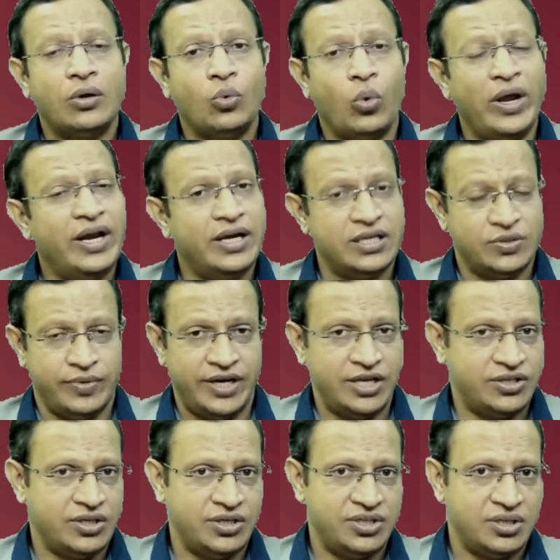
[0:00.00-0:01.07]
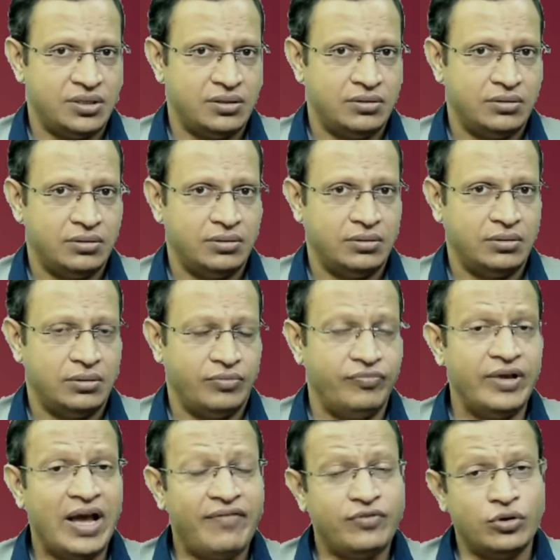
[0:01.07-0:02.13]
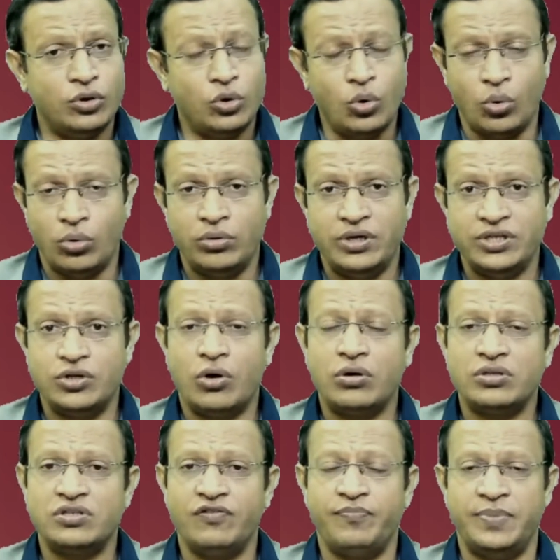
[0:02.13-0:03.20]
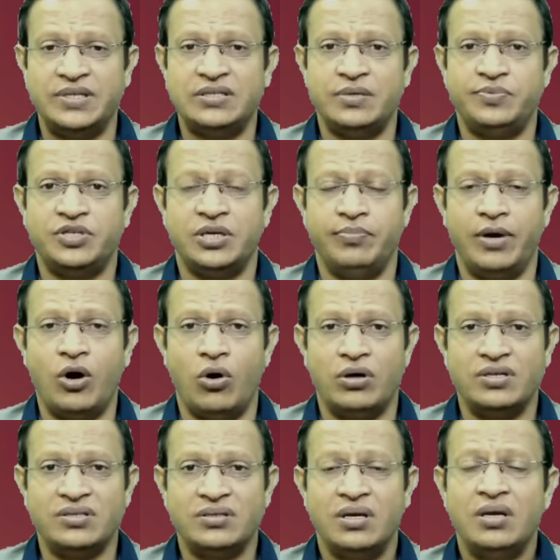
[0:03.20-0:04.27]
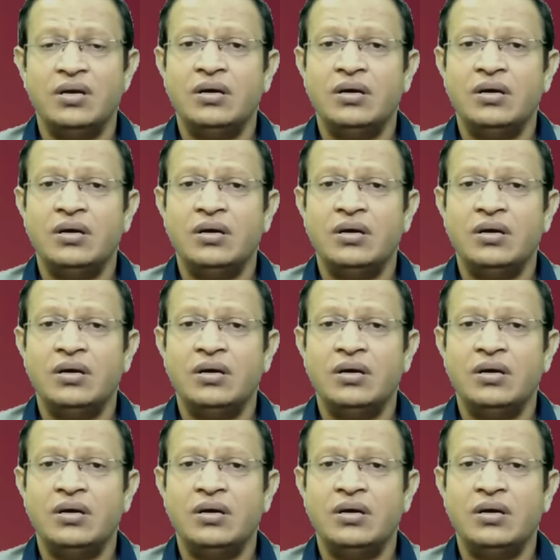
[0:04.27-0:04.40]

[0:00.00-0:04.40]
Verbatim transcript: Why it is very essential? We have to know disorders of perception because